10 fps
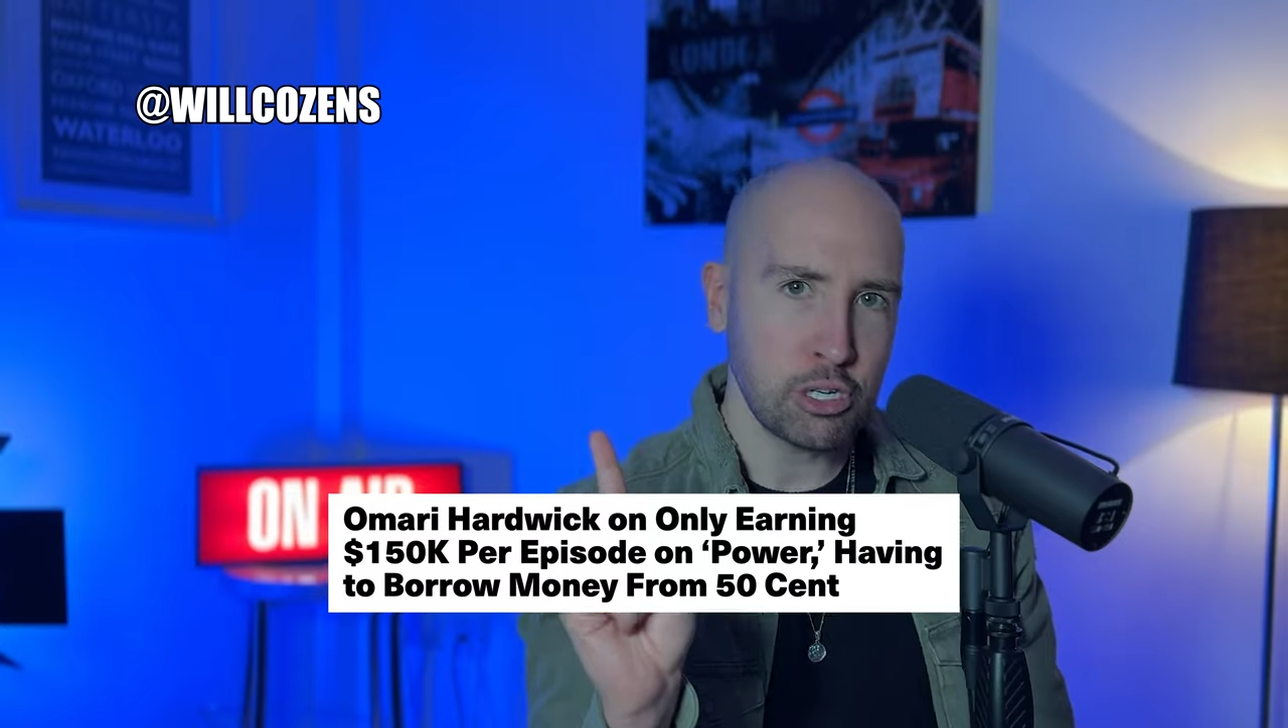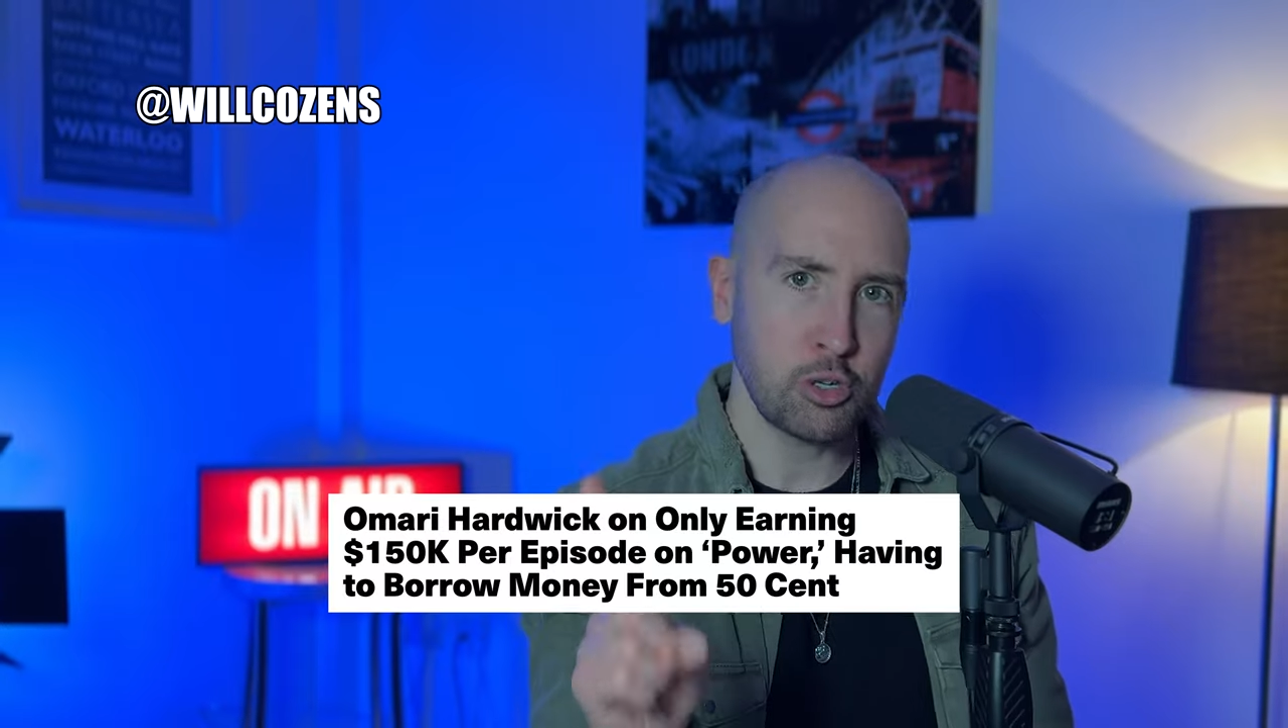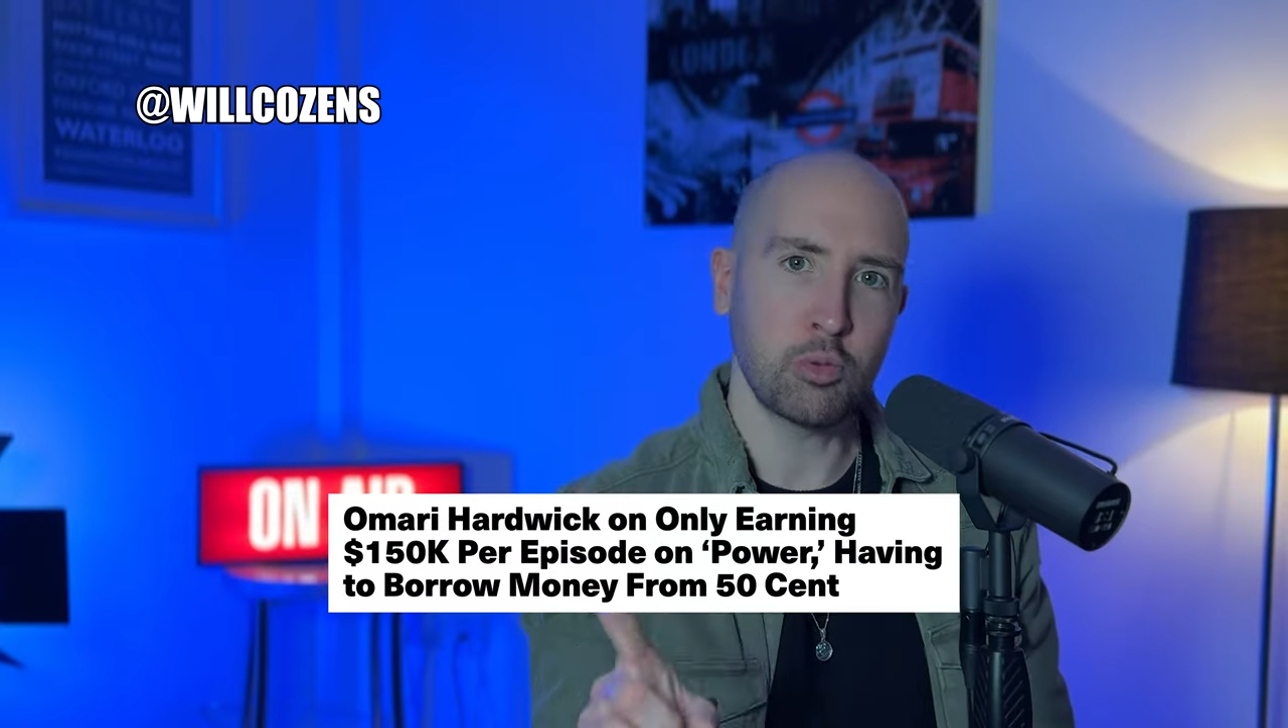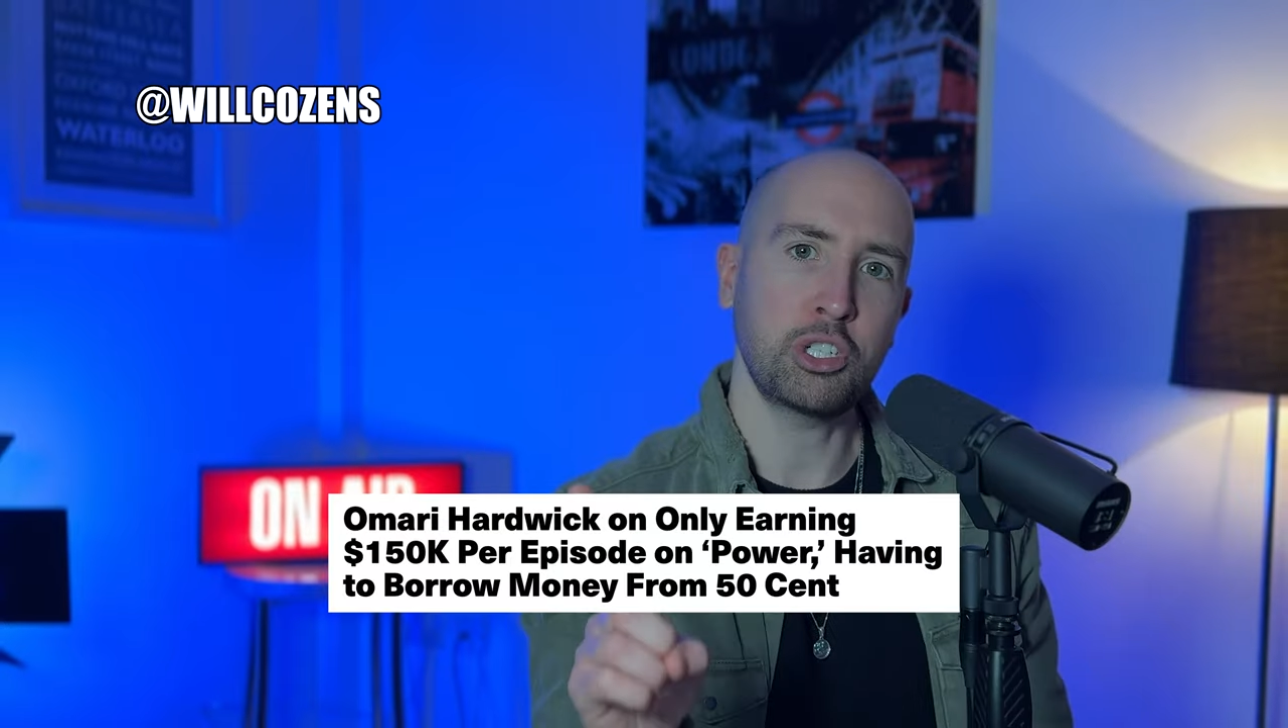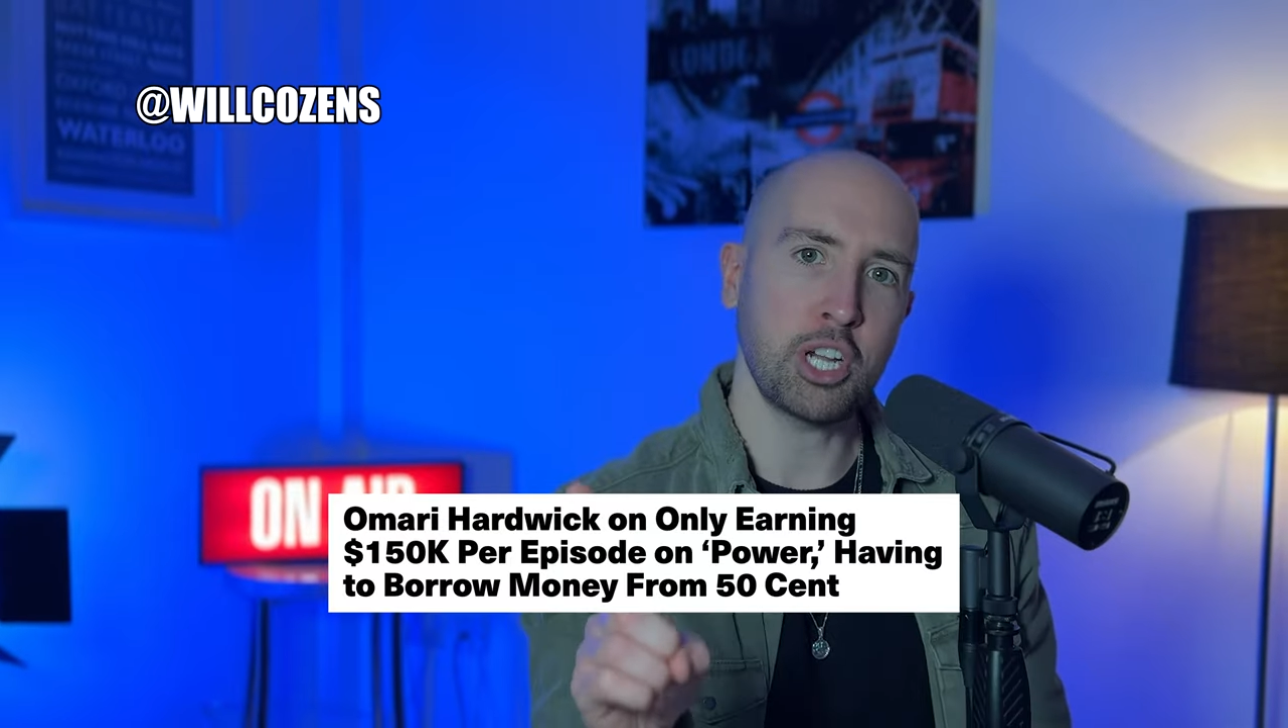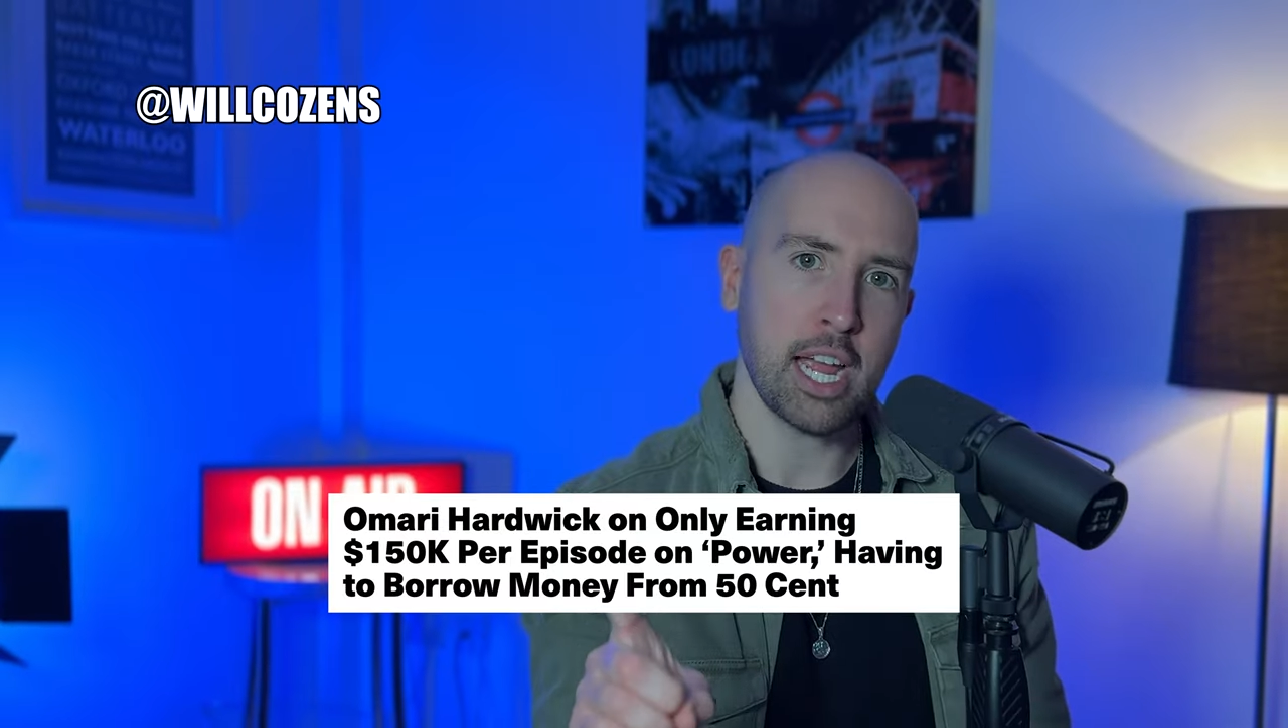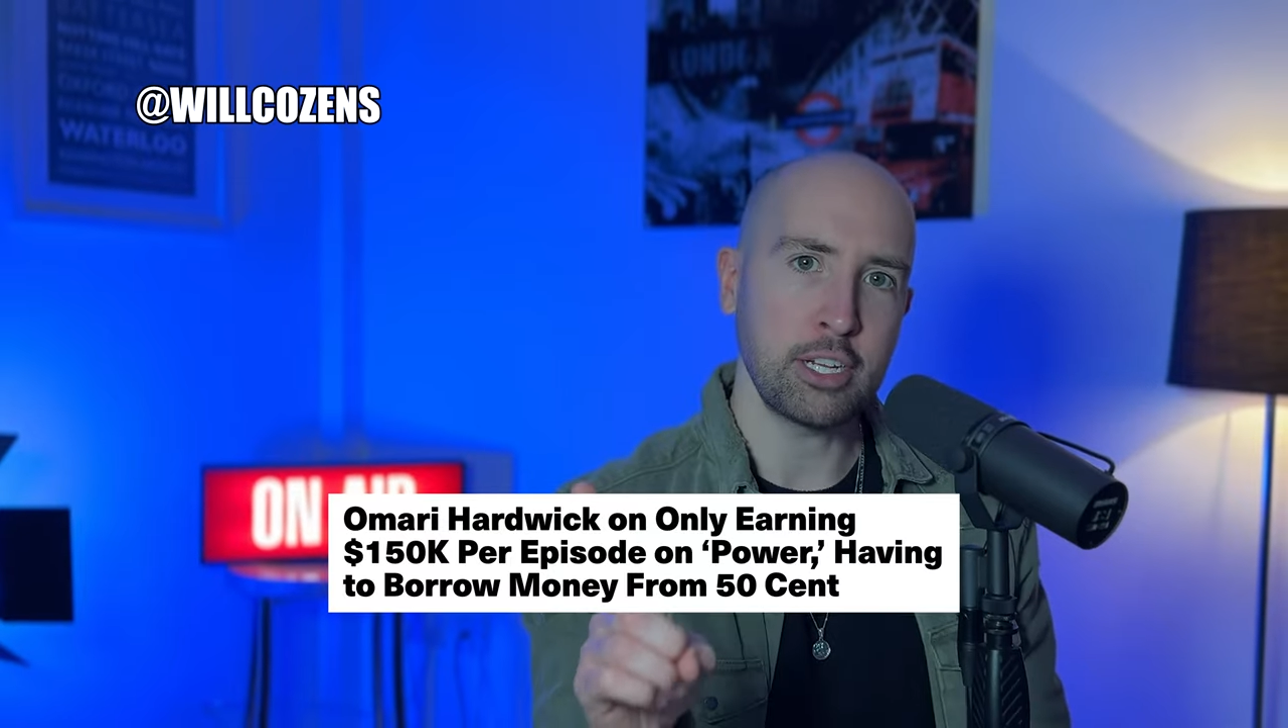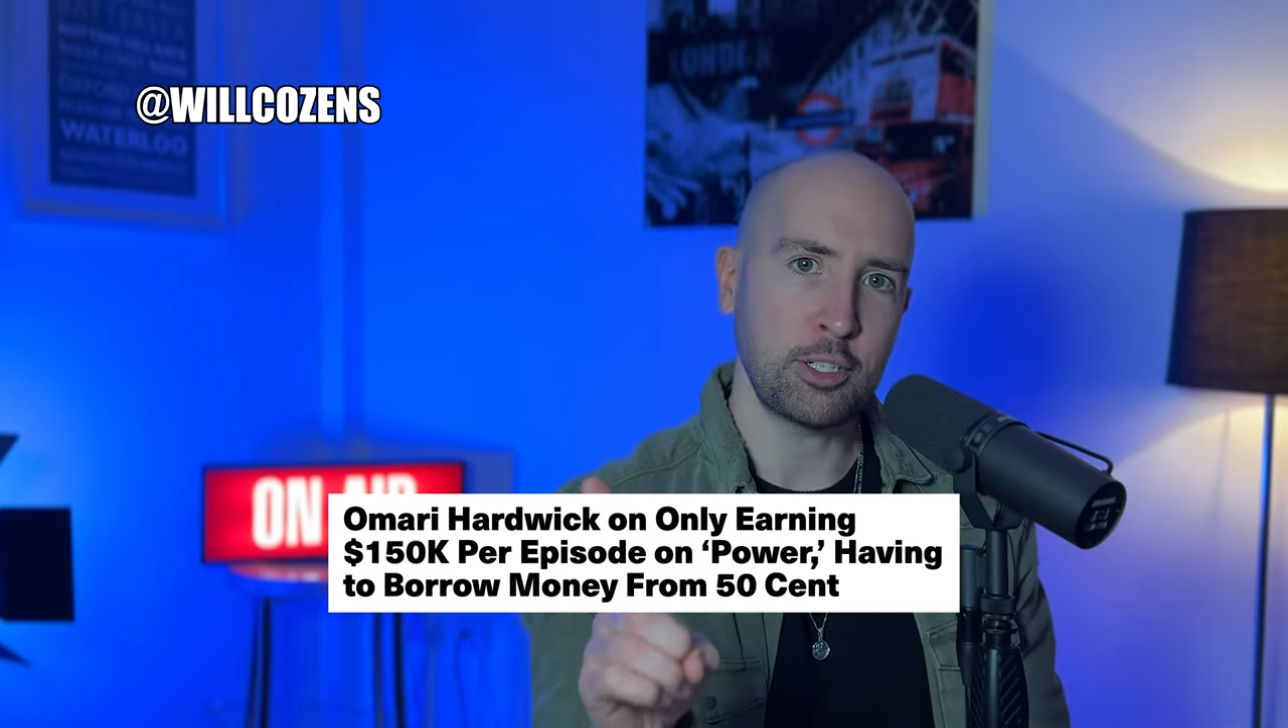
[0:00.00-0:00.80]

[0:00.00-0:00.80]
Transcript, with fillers: shortchanged